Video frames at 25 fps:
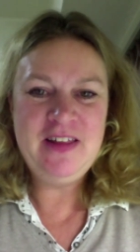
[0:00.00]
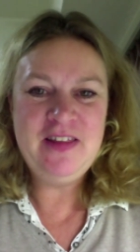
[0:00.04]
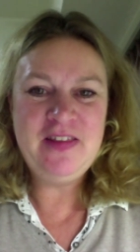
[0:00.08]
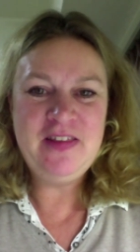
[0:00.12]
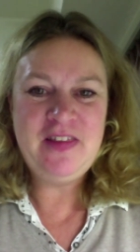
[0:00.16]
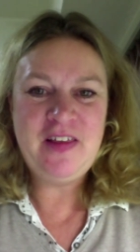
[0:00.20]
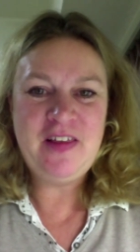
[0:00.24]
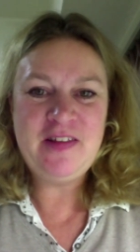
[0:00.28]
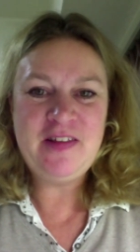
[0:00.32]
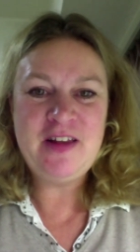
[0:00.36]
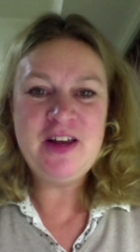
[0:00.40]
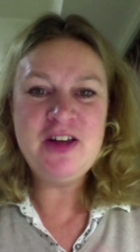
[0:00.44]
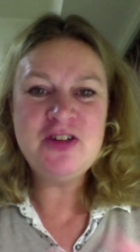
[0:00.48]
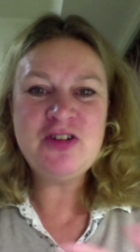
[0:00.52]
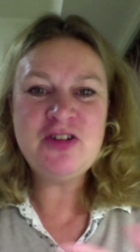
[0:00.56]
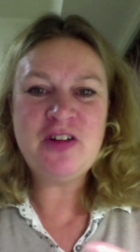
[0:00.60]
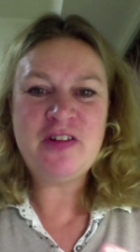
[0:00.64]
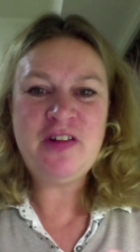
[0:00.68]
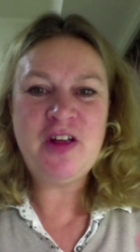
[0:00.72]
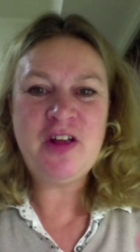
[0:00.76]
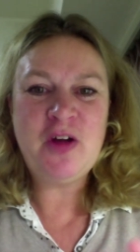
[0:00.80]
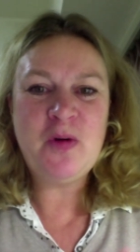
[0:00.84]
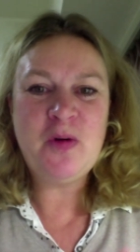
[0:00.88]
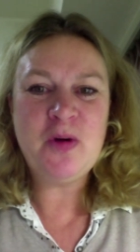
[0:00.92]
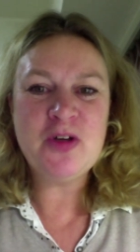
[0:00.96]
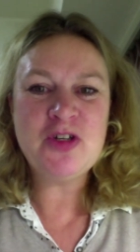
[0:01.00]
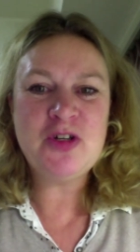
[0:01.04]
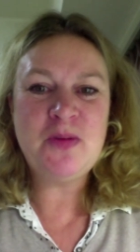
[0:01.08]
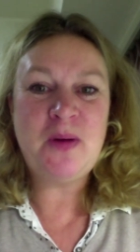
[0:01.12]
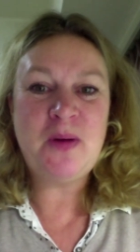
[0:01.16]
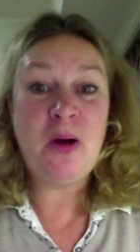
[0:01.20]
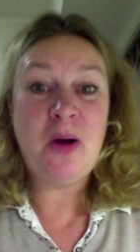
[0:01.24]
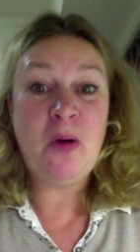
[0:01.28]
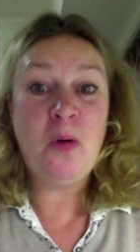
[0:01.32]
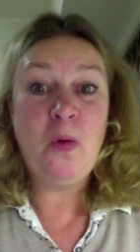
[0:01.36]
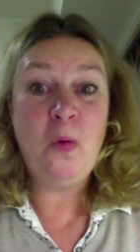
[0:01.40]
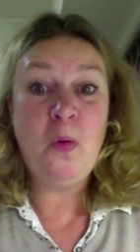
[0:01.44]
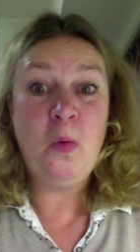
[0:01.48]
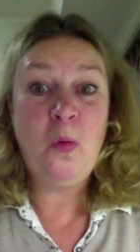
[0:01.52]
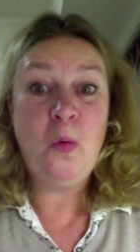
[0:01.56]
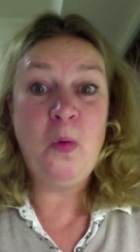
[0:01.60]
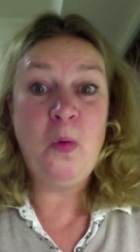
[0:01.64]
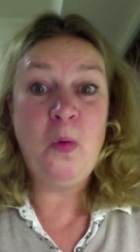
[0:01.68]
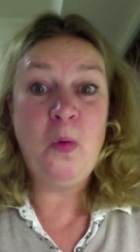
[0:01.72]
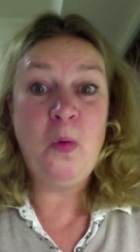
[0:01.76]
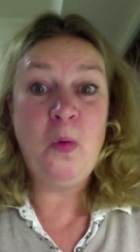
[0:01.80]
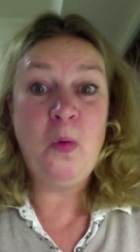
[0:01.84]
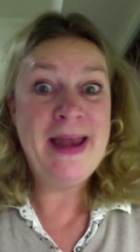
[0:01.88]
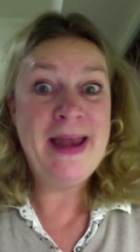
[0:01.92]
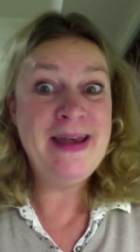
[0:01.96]
there's an interesting question about
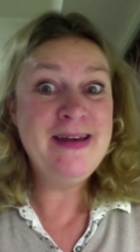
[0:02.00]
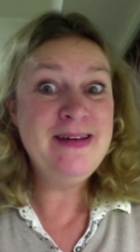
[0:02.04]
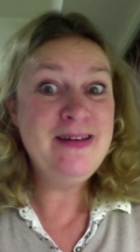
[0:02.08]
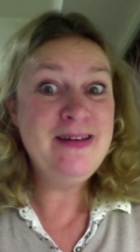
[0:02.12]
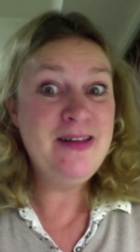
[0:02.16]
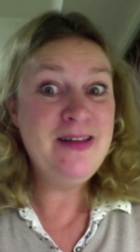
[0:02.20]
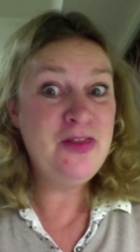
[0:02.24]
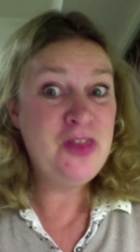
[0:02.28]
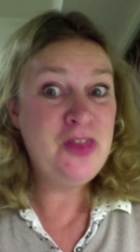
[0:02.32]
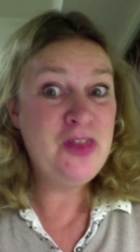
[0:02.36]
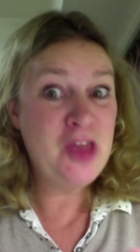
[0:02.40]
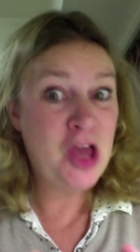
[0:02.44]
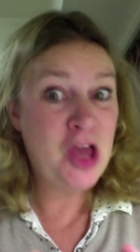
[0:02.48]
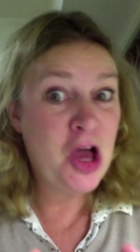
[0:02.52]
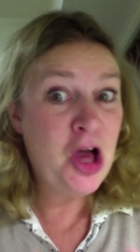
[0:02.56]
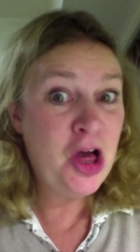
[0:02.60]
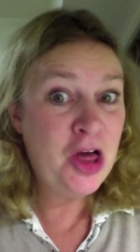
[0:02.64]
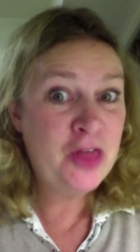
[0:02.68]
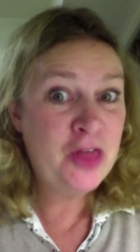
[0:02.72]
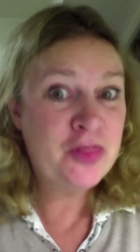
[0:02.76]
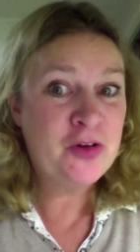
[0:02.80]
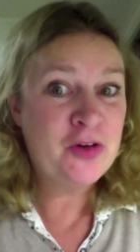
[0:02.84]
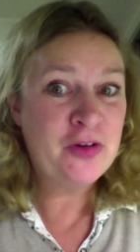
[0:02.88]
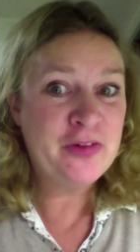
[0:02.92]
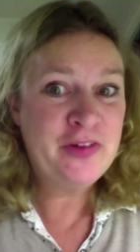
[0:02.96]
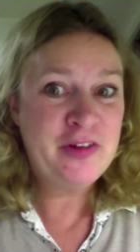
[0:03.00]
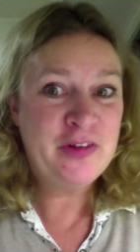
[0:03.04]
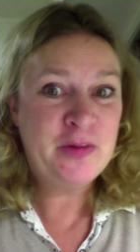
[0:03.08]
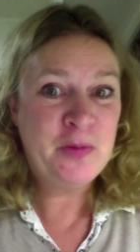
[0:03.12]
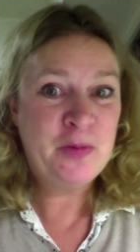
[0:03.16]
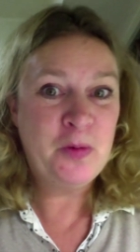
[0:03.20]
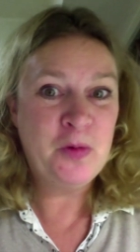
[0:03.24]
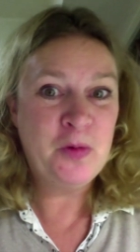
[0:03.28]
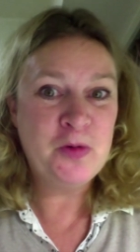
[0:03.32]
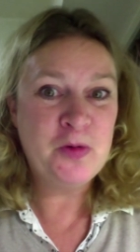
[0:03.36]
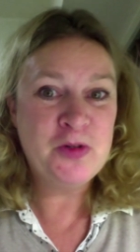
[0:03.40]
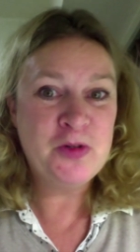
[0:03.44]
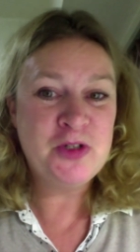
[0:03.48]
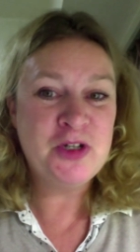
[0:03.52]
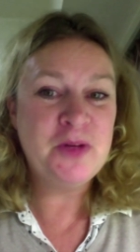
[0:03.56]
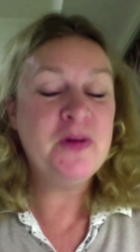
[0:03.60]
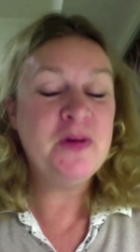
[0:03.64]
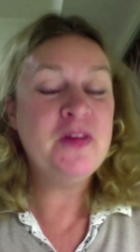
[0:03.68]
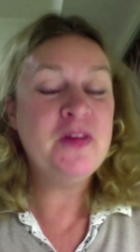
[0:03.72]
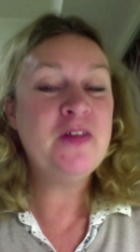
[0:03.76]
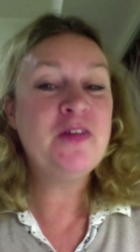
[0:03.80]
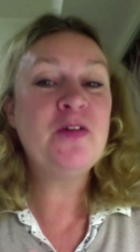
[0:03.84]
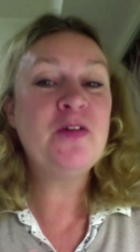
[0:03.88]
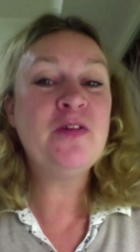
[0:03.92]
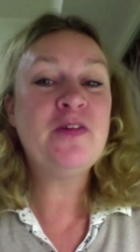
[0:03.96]
when the Earth got its water, but
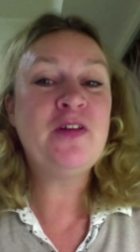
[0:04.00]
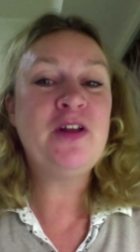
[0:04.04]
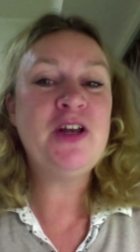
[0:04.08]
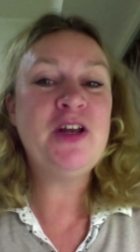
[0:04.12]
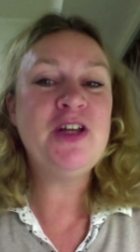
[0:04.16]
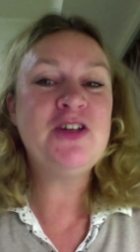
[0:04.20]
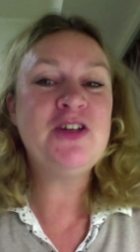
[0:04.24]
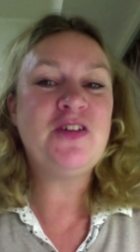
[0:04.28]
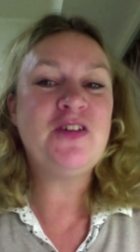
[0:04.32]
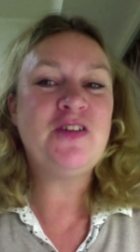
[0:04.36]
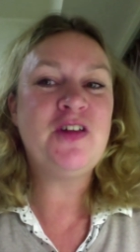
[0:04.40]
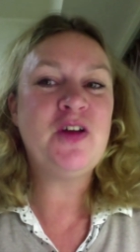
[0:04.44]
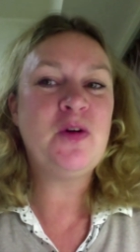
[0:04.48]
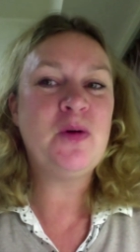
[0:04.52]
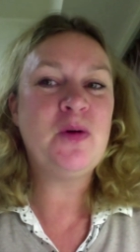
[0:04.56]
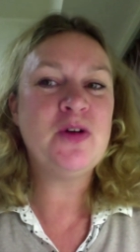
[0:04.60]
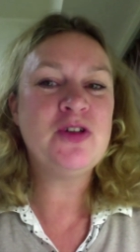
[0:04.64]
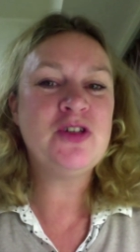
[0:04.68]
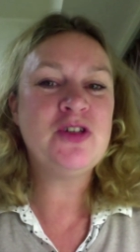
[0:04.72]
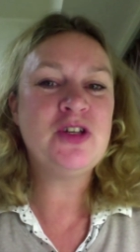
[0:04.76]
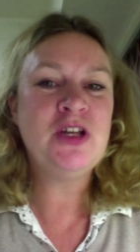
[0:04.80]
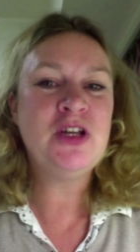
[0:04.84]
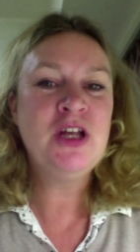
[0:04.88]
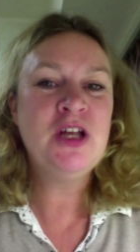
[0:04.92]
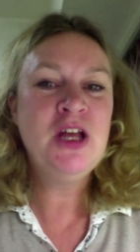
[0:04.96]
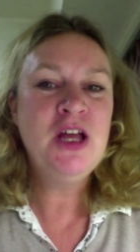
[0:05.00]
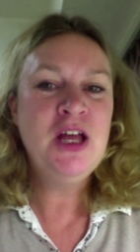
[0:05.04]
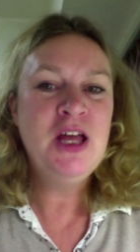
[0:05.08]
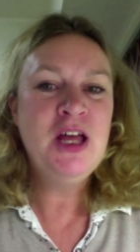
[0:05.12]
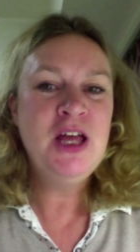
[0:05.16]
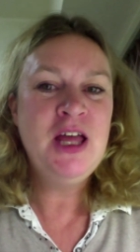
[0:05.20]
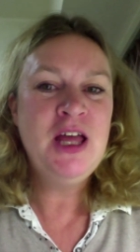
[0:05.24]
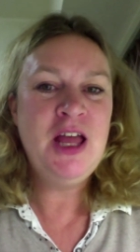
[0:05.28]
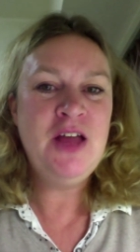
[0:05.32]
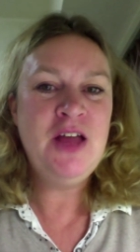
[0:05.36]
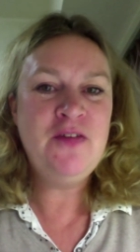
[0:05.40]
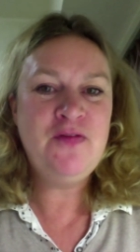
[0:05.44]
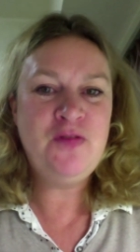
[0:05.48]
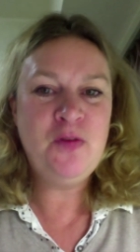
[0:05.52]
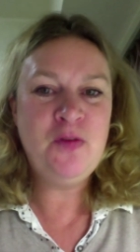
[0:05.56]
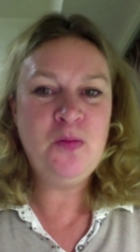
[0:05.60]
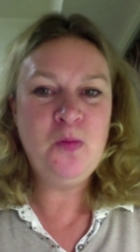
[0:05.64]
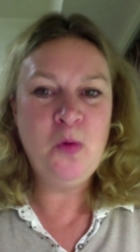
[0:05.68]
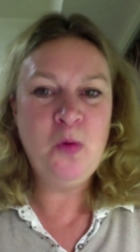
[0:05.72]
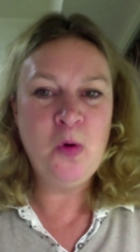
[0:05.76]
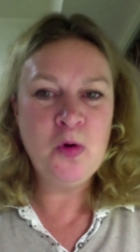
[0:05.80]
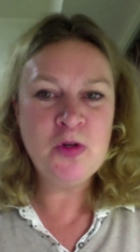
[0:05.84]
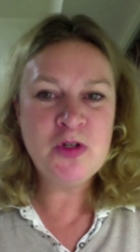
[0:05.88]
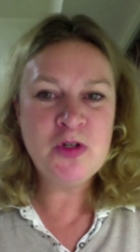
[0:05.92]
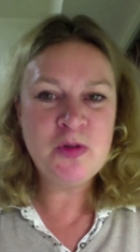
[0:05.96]
there's also an interesting question if the
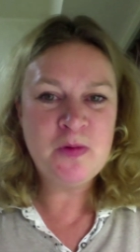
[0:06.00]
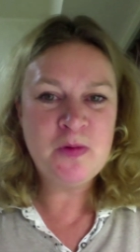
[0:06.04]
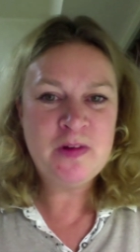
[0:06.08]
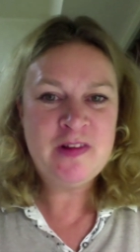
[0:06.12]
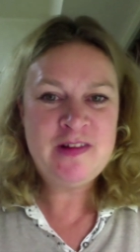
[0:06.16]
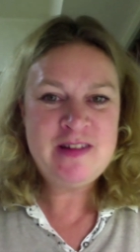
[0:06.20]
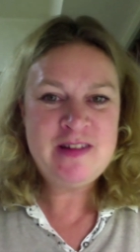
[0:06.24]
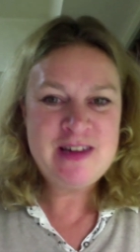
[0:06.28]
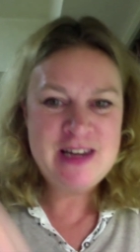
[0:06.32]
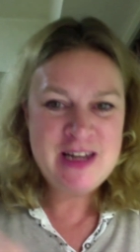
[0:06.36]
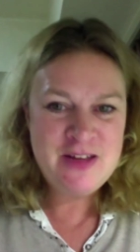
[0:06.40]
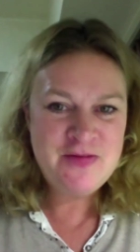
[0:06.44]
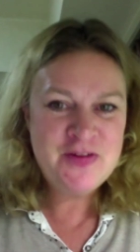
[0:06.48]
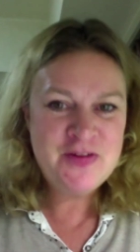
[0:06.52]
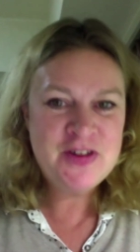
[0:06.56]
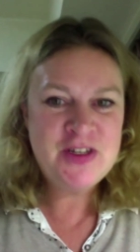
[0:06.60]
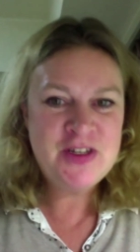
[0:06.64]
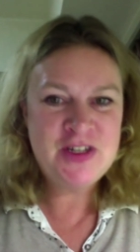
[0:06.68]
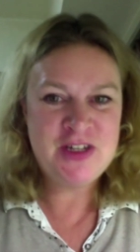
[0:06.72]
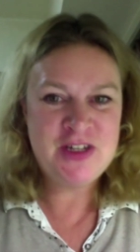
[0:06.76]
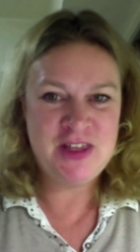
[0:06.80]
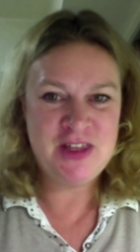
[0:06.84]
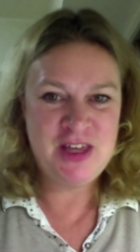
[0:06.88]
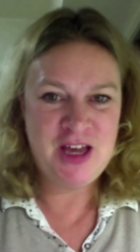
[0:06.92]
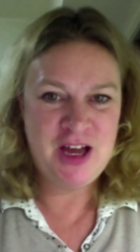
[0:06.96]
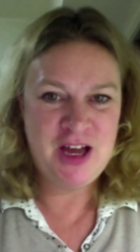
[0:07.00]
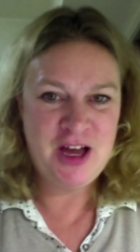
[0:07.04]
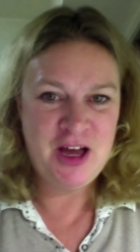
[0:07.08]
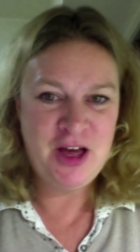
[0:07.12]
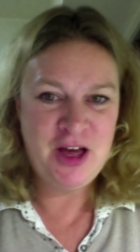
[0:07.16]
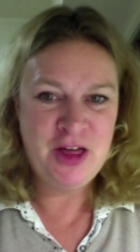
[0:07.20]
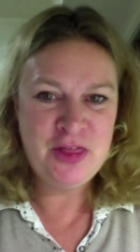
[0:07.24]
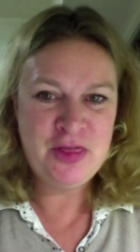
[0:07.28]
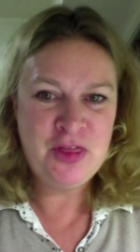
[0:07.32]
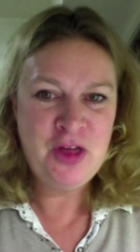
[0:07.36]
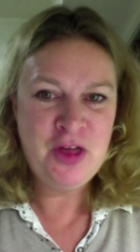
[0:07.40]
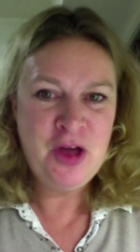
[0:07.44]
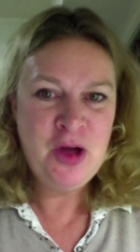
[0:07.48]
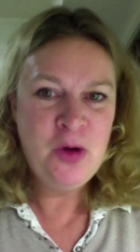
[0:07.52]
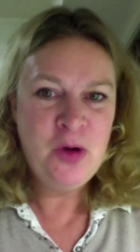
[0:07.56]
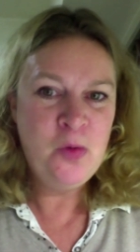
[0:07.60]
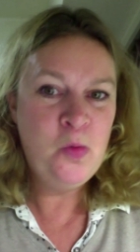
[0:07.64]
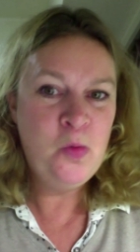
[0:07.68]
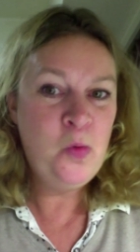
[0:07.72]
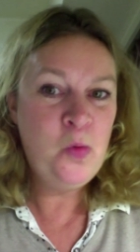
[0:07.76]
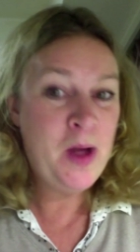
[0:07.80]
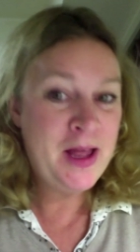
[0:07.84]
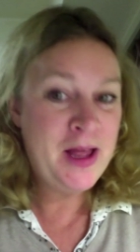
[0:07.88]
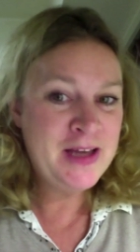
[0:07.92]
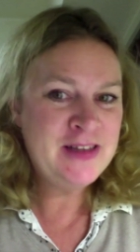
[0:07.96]
water was delivered to the Earth,
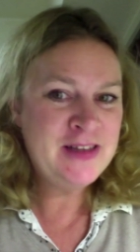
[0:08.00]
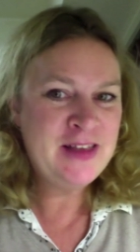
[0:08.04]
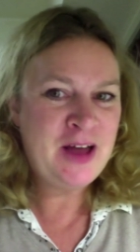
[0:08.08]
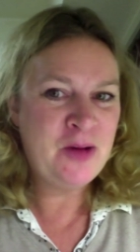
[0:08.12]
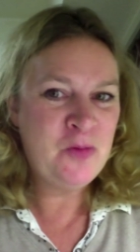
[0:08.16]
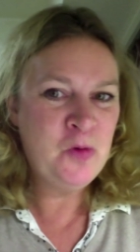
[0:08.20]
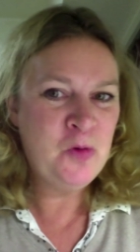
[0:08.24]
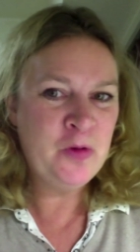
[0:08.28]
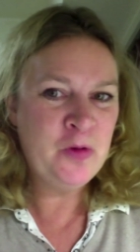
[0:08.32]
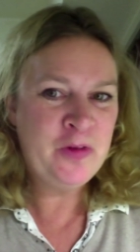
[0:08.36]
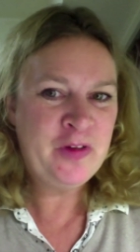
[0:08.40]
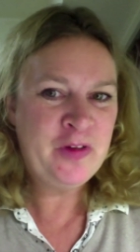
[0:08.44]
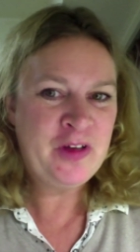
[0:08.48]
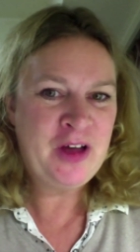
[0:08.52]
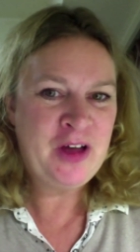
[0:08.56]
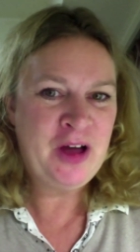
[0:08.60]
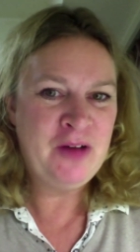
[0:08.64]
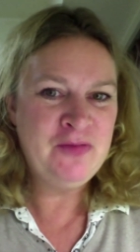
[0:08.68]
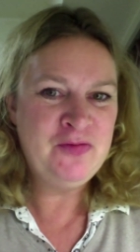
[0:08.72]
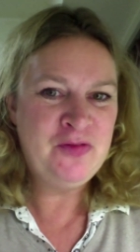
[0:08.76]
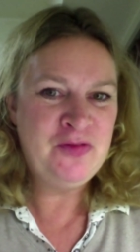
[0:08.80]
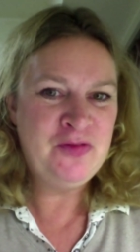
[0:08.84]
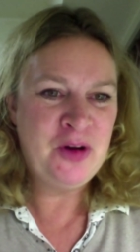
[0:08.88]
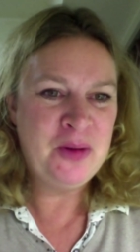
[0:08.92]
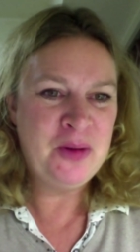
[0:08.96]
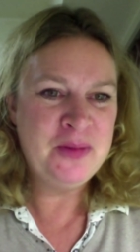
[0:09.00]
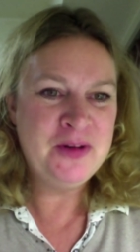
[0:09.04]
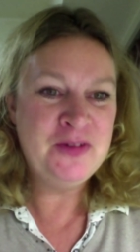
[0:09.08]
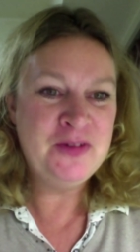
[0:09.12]
where did that water come from?